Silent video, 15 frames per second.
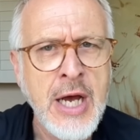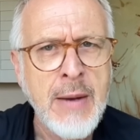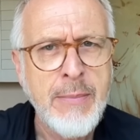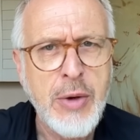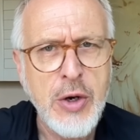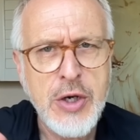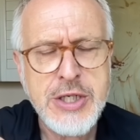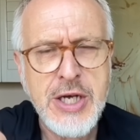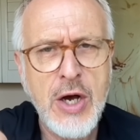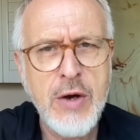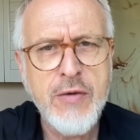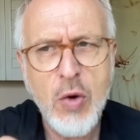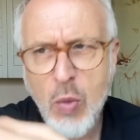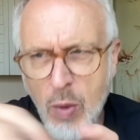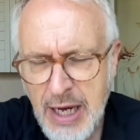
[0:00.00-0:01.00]
put
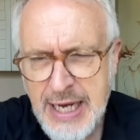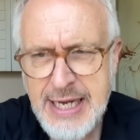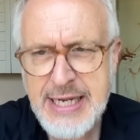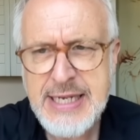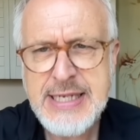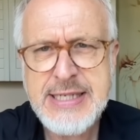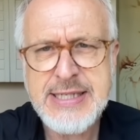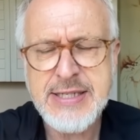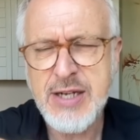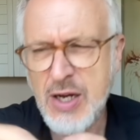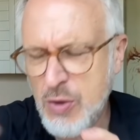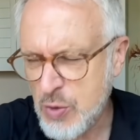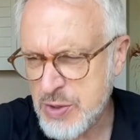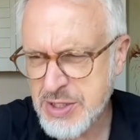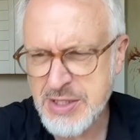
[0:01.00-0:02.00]
over wires and
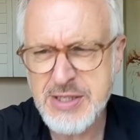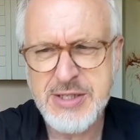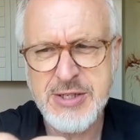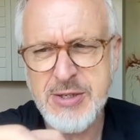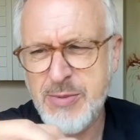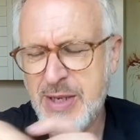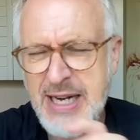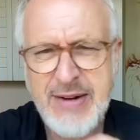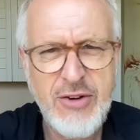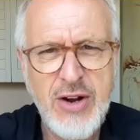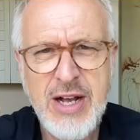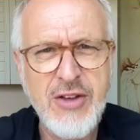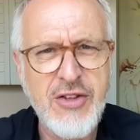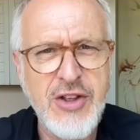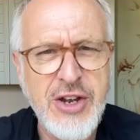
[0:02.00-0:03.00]
hoses or whatever
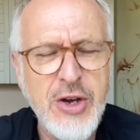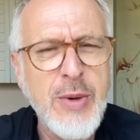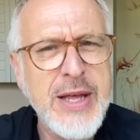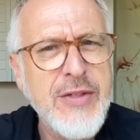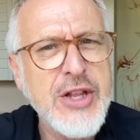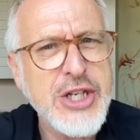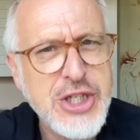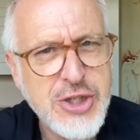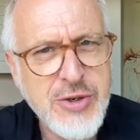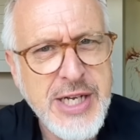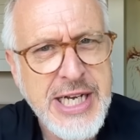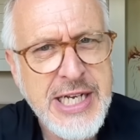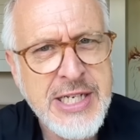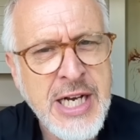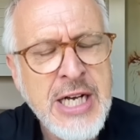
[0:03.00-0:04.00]
else they do in the
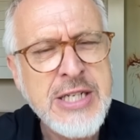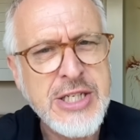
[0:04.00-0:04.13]
street